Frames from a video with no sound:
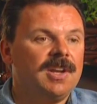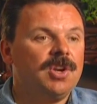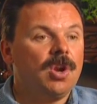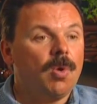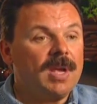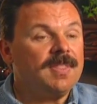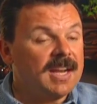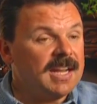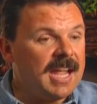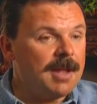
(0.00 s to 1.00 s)
knowing
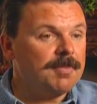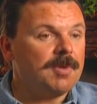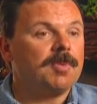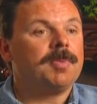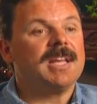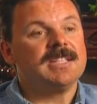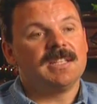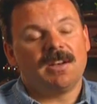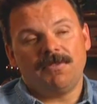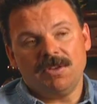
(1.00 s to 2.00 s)
that it can be
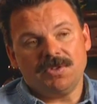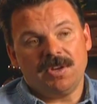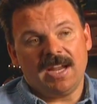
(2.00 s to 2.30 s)
replaced at a future